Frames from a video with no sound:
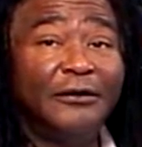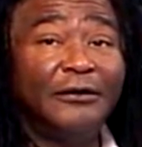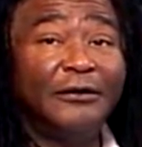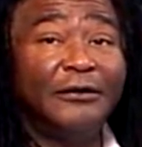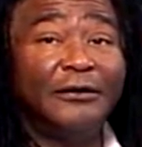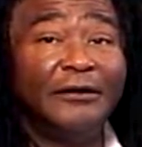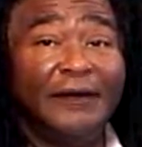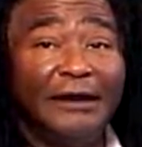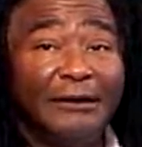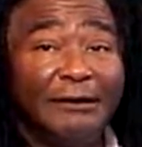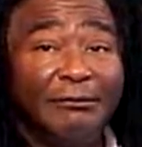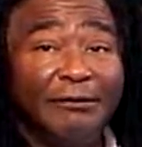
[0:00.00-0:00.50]

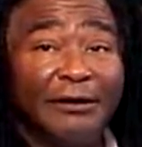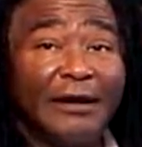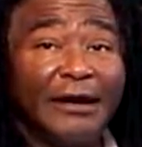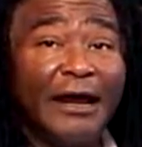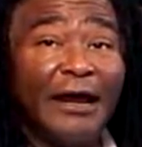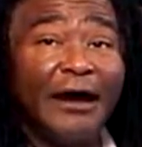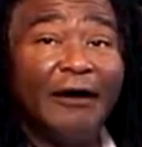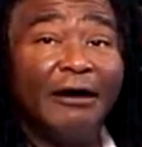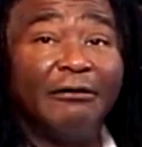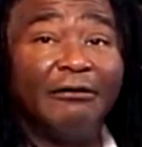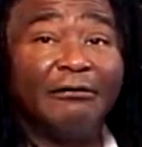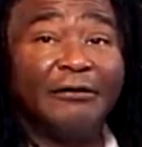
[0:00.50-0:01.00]
He went
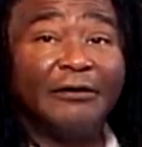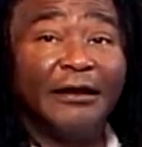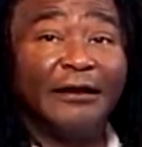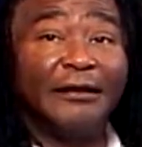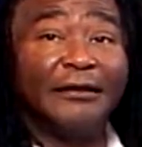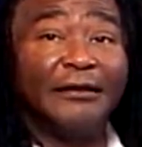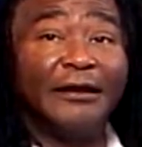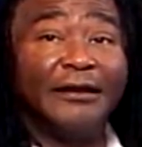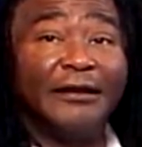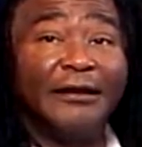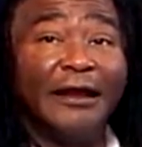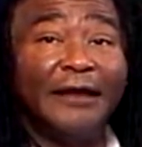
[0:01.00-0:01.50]
out, and
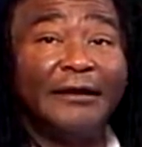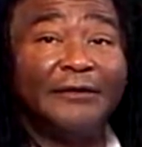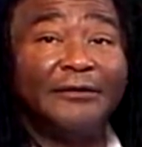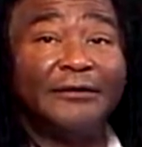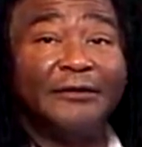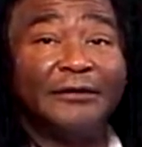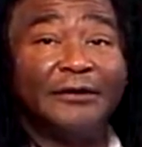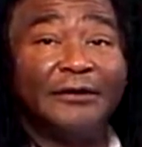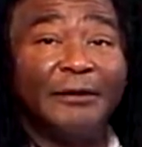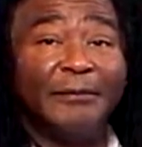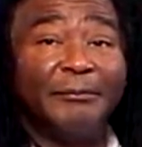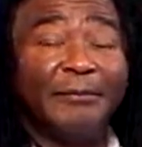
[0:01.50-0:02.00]
then they
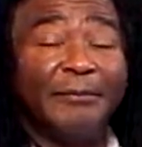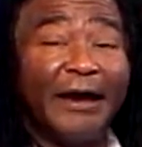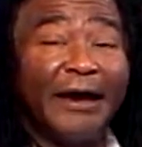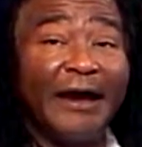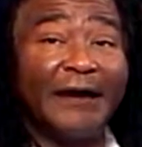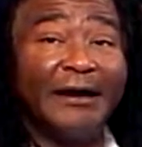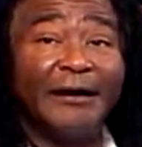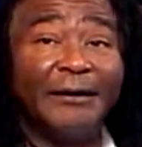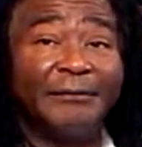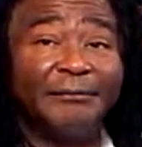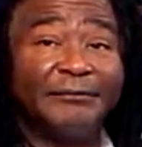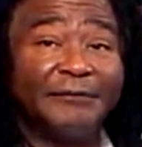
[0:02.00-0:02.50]
took a
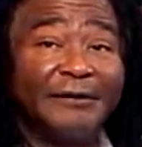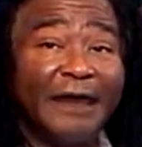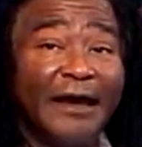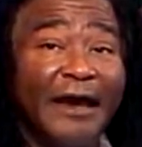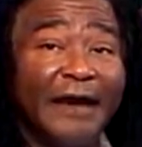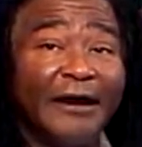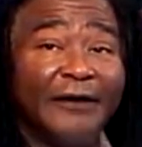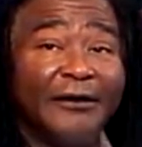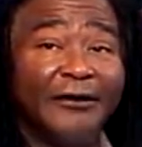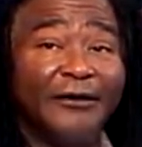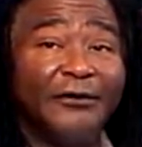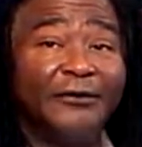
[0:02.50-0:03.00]
backup
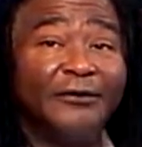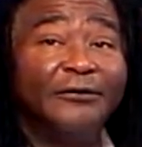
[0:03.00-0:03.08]
tackle.